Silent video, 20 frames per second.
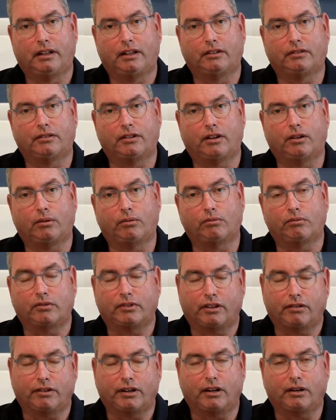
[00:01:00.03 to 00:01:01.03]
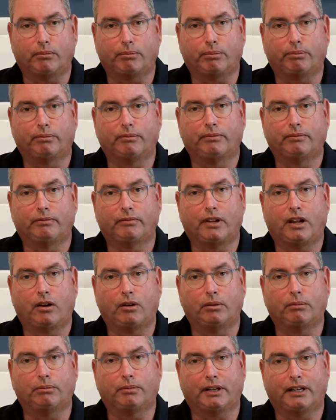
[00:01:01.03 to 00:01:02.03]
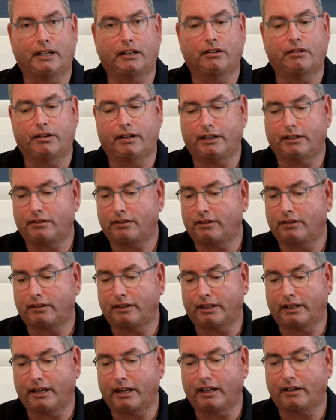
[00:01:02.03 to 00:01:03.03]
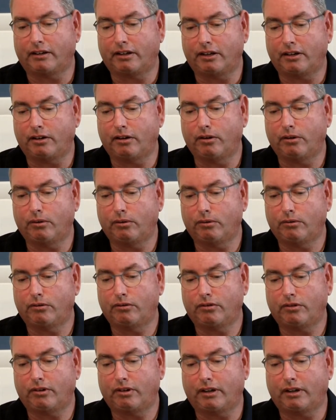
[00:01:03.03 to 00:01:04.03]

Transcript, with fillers: So 300 home increase, again, huge